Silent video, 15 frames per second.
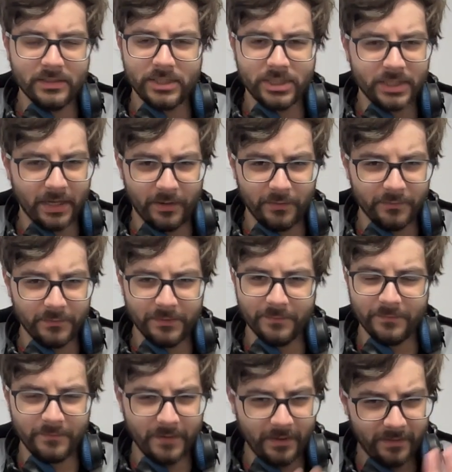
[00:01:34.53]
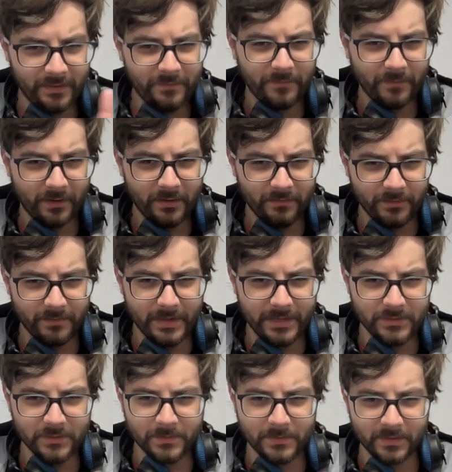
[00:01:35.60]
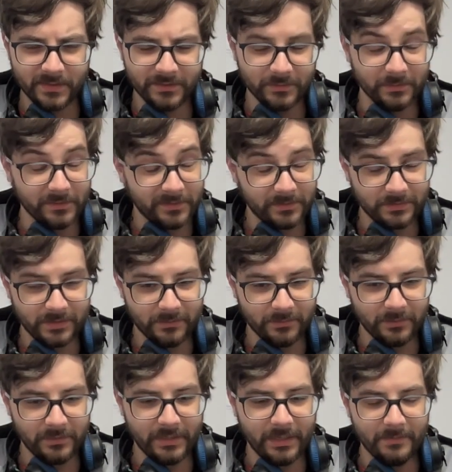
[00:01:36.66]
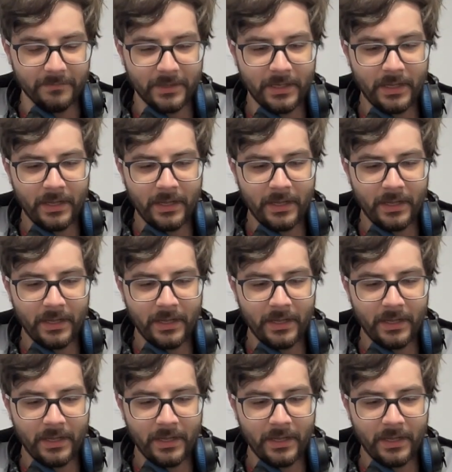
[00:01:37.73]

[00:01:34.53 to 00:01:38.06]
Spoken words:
the shelf in the very front of the major bookstores, which I won't name.